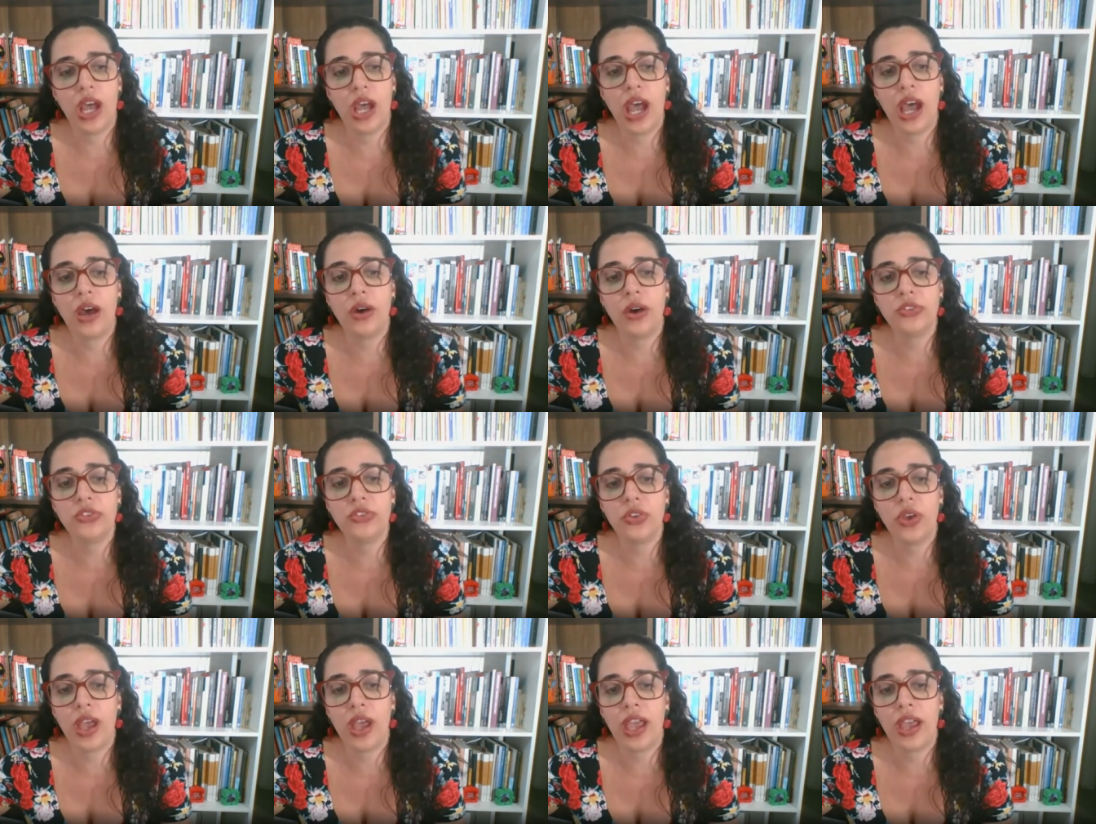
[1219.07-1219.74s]

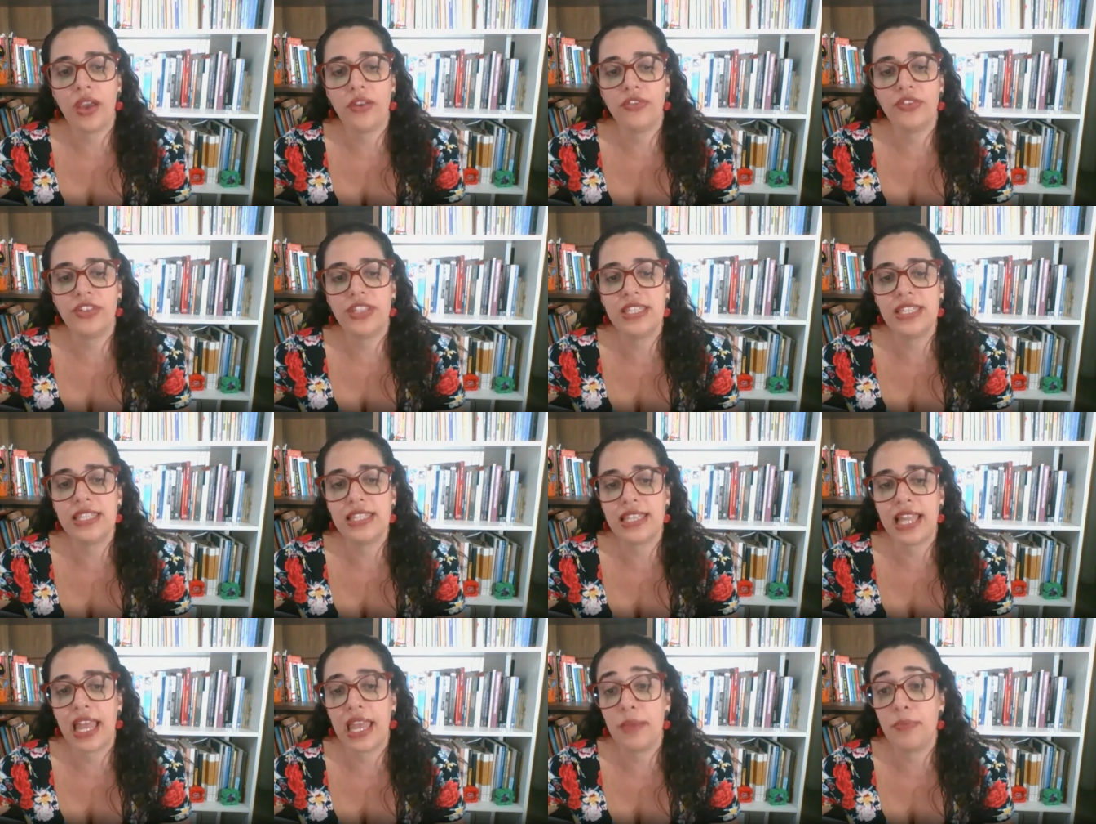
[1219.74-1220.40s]
also have this
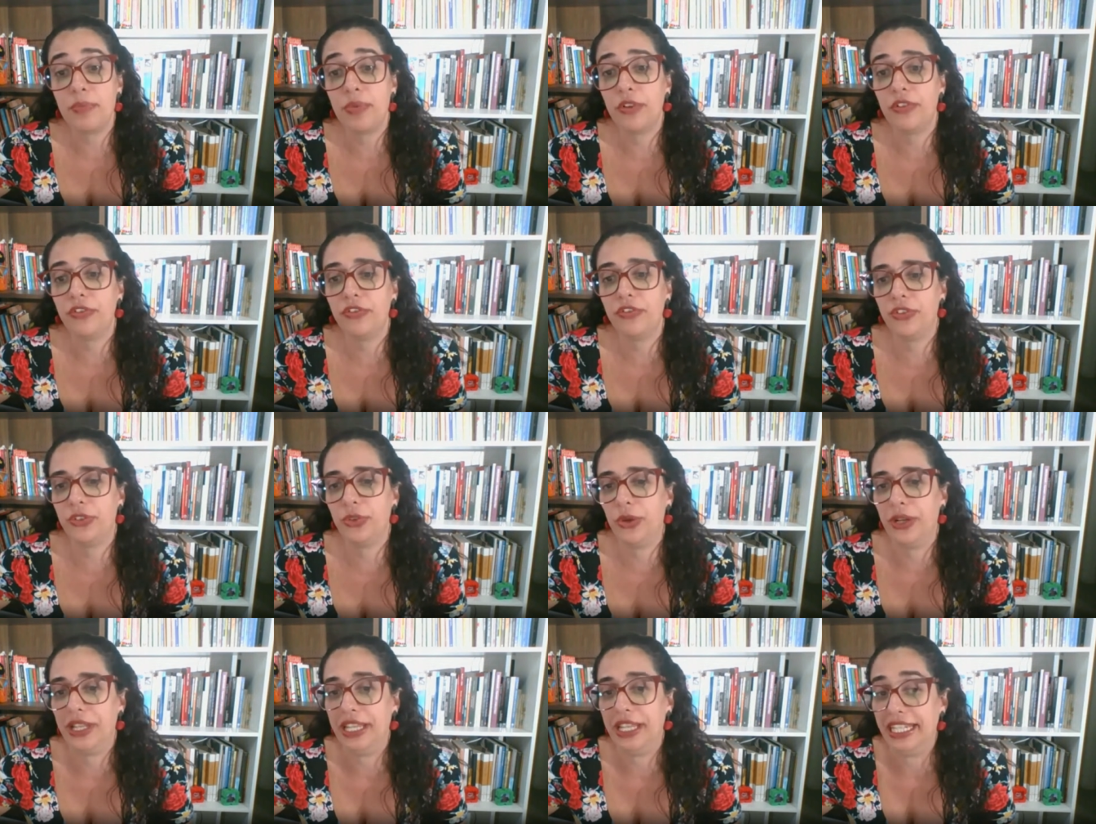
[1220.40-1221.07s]
type of
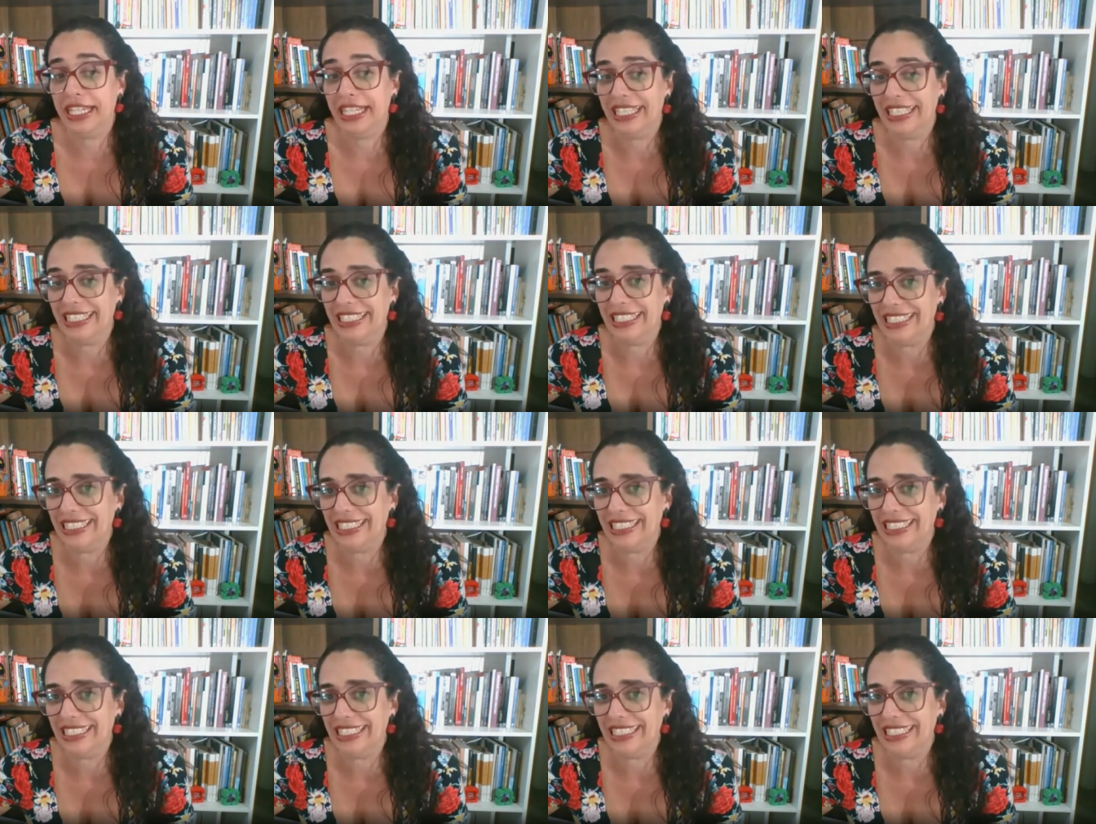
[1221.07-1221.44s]
training?